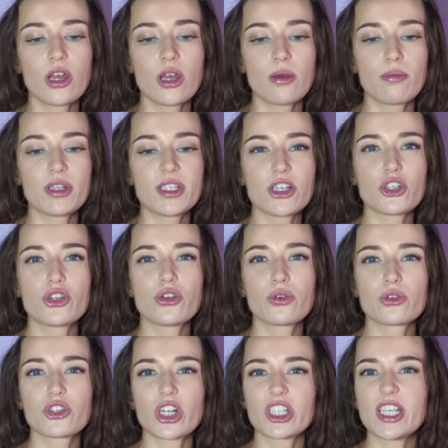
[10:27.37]
positional
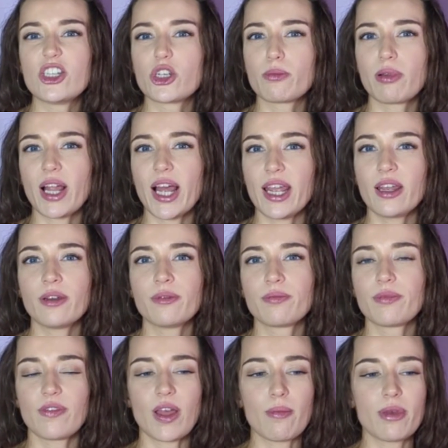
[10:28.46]
strategic play,
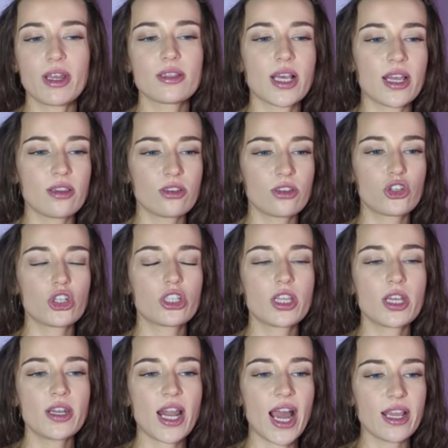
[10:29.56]
if that makes sense. Just the
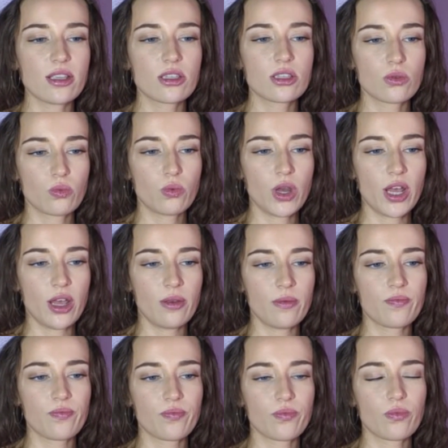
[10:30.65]
knights were
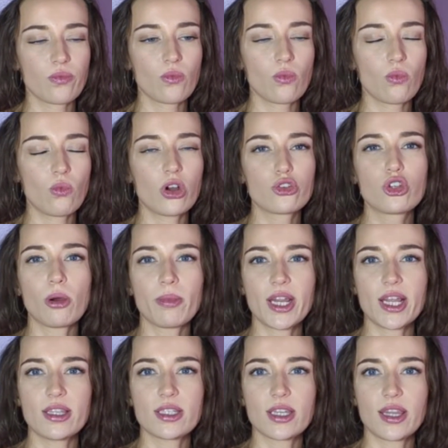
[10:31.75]
what
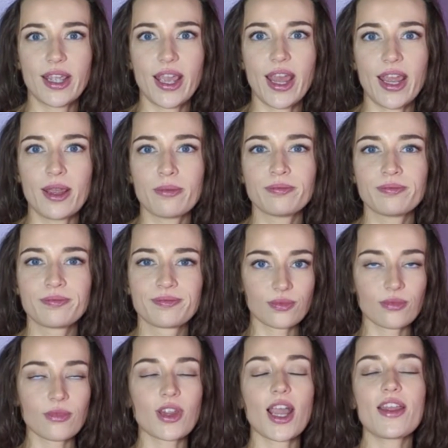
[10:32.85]
dominated the game.
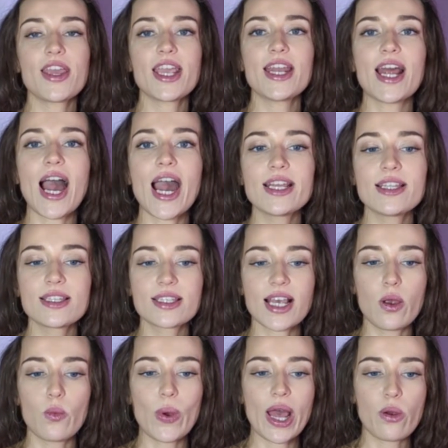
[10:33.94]
I think in
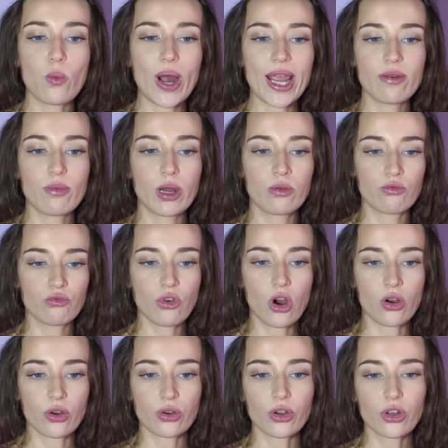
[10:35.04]
hindsight, where white went
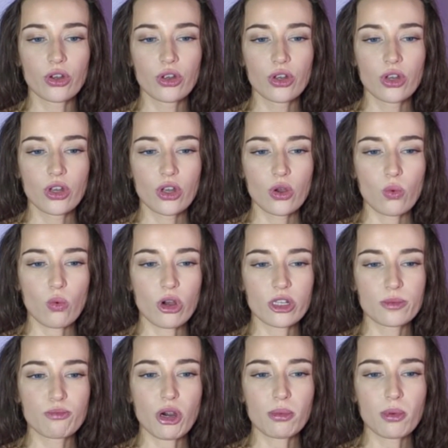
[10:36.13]
wrong was
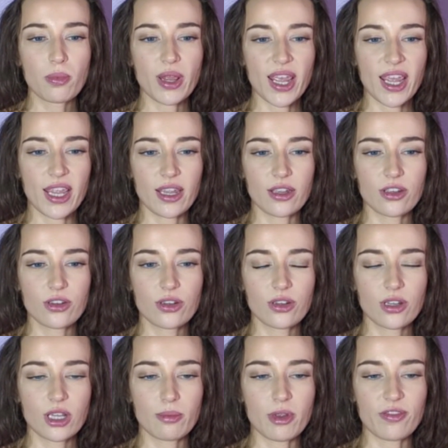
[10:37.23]
probably,
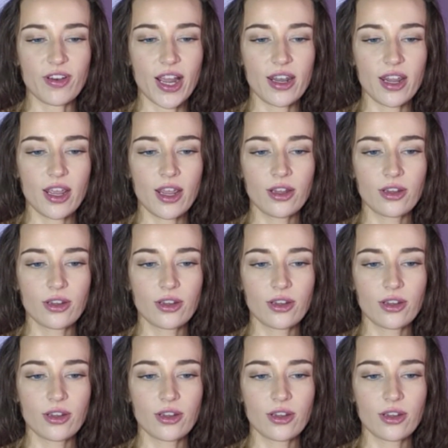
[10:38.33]
let me find it,